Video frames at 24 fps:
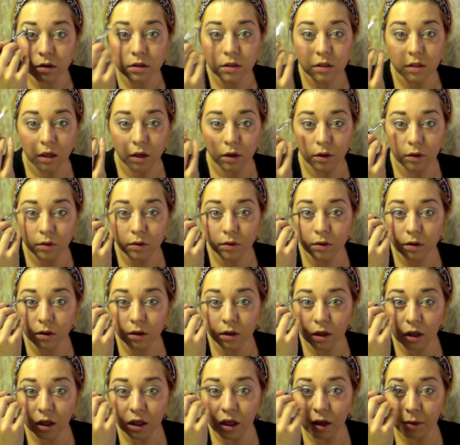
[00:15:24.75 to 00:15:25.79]
So
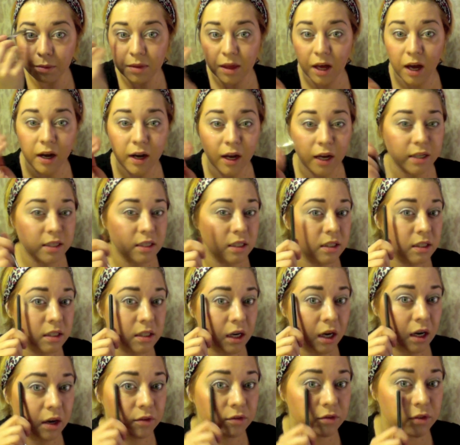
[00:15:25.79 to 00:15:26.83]
keep that nice and
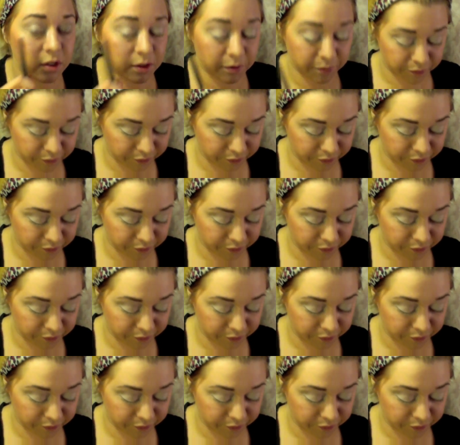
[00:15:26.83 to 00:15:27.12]
soft.